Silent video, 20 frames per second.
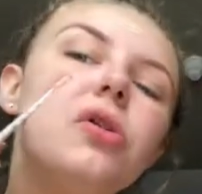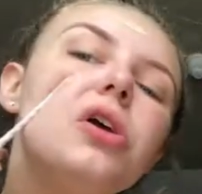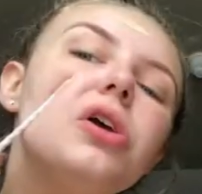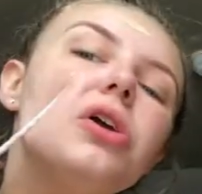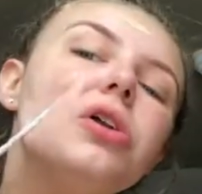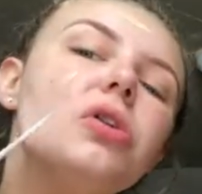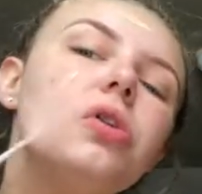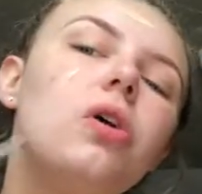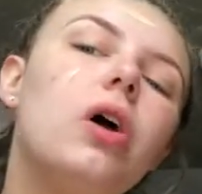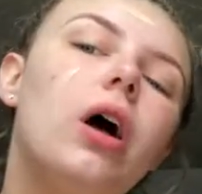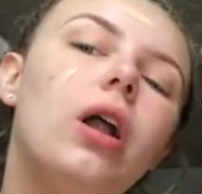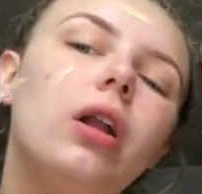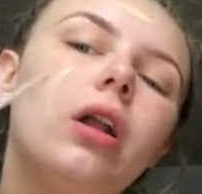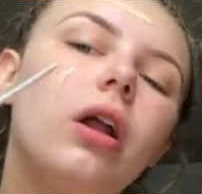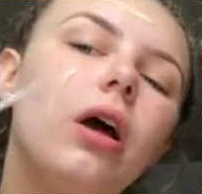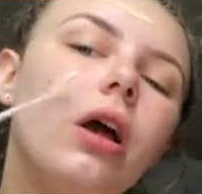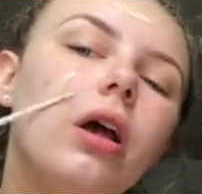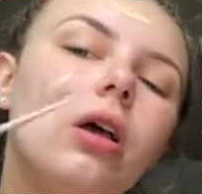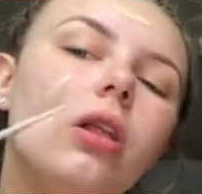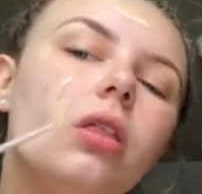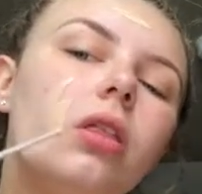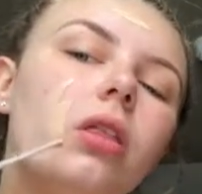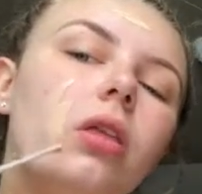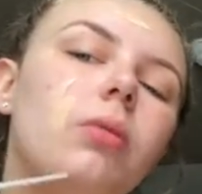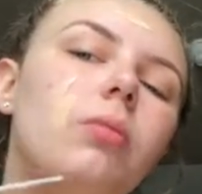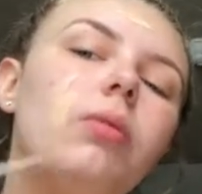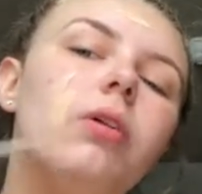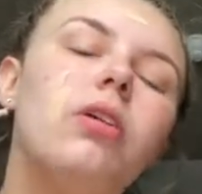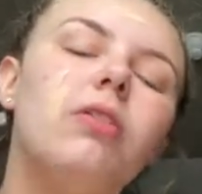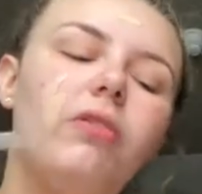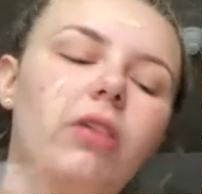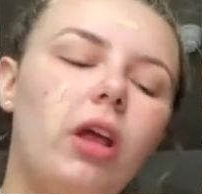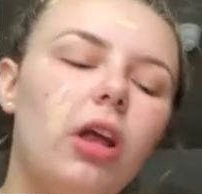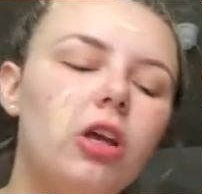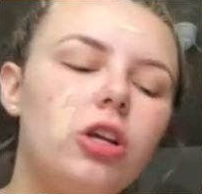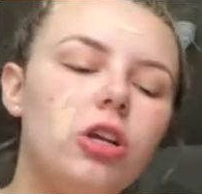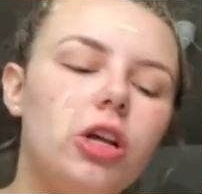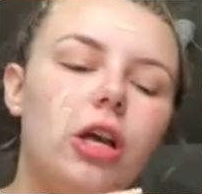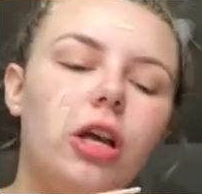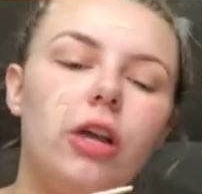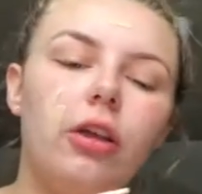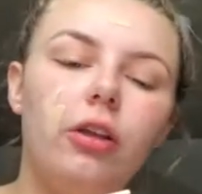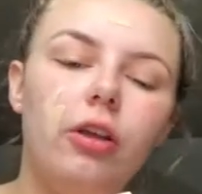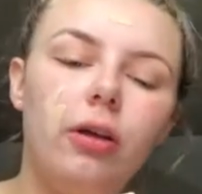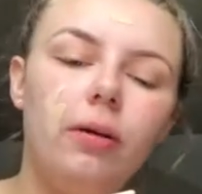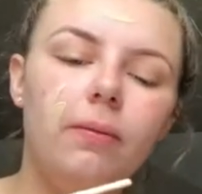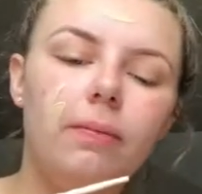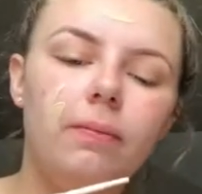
It's kind of like the perfect shade.